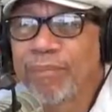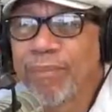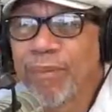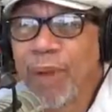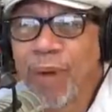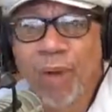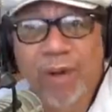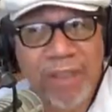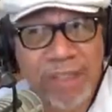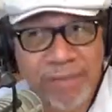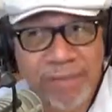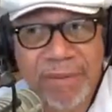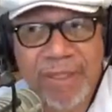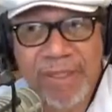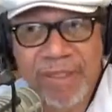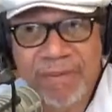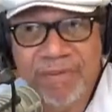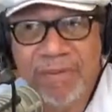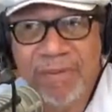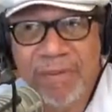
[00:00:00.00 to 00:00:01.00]
on the
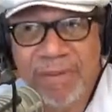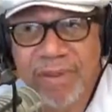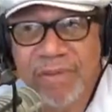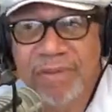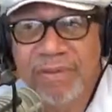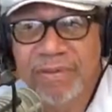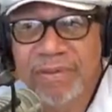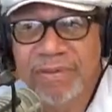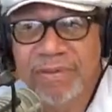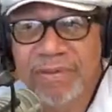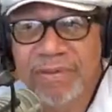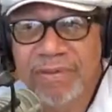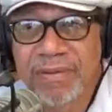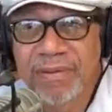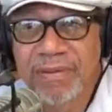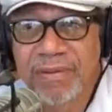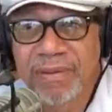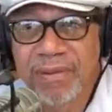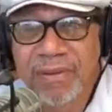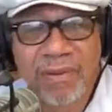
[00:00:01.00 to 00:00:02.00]
police force,
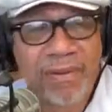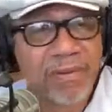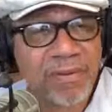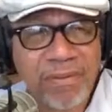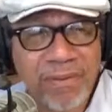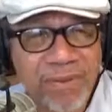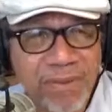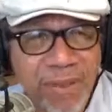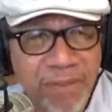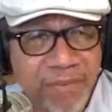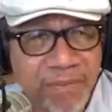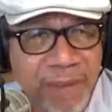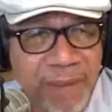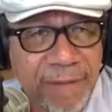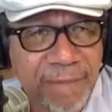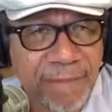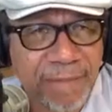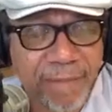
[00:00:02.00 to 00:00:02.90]
who shouldn't be,